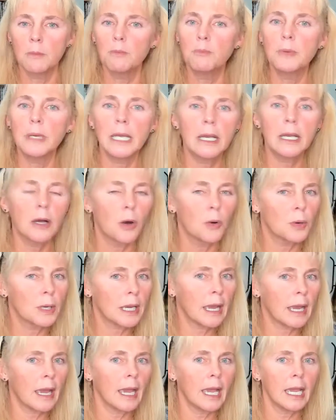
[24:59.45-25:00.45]
being
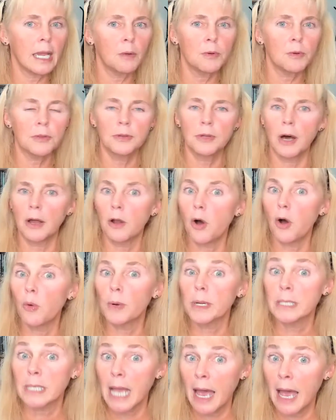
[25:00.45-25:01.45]
okay with not
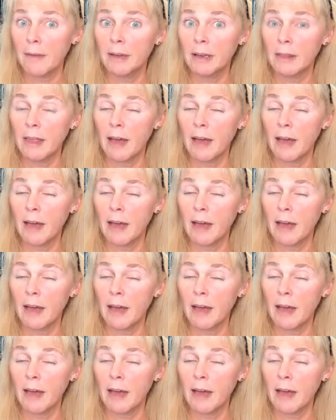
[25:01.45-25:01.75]
always having